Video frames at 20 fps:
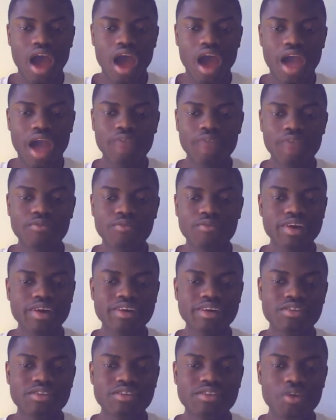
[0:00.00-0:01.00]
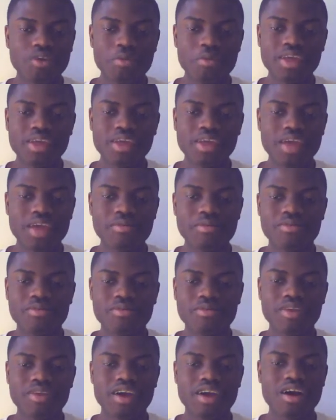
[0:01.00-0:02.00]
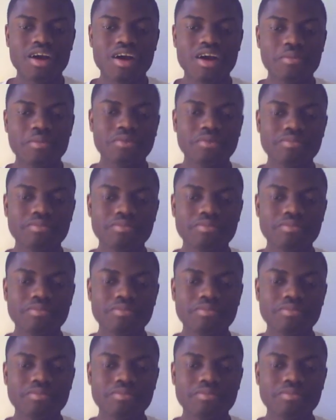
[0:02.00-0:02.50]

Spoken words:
I've won so many games doing that combo.